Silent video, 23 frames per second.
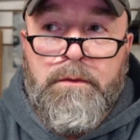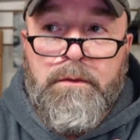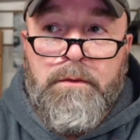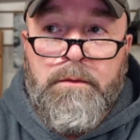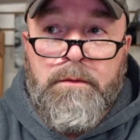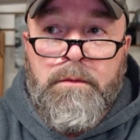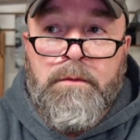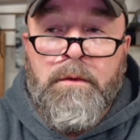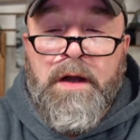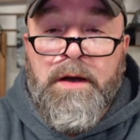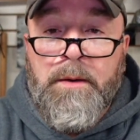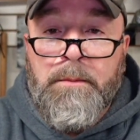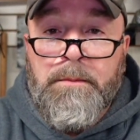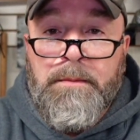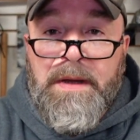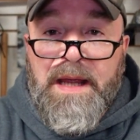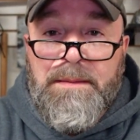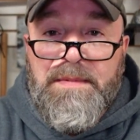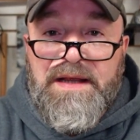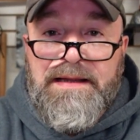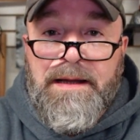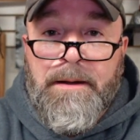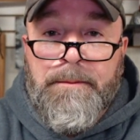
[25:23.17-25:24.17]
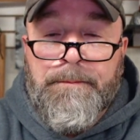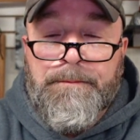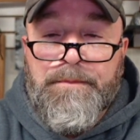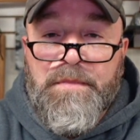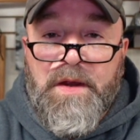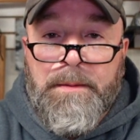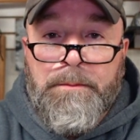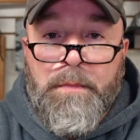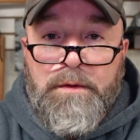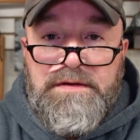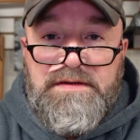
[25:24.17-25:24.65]
one of maybe
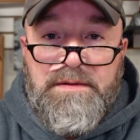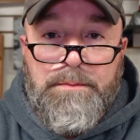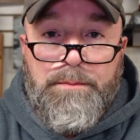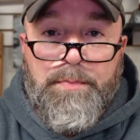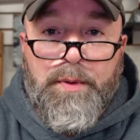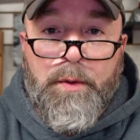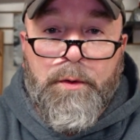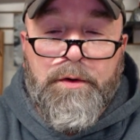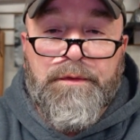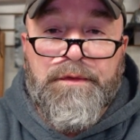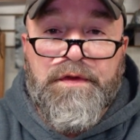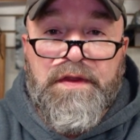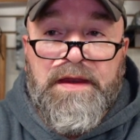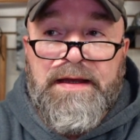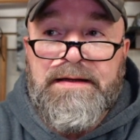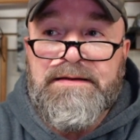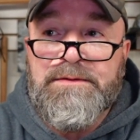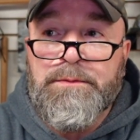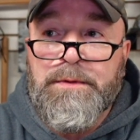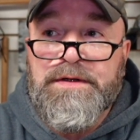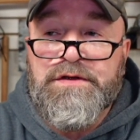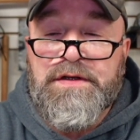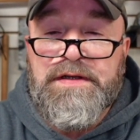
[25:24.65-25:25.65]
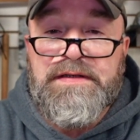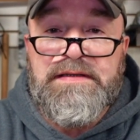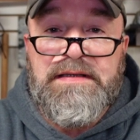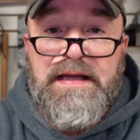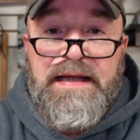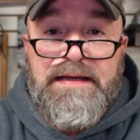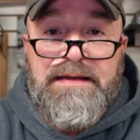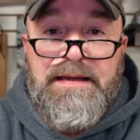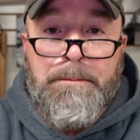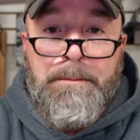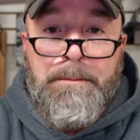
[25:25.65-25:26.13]
the most important things, which is like the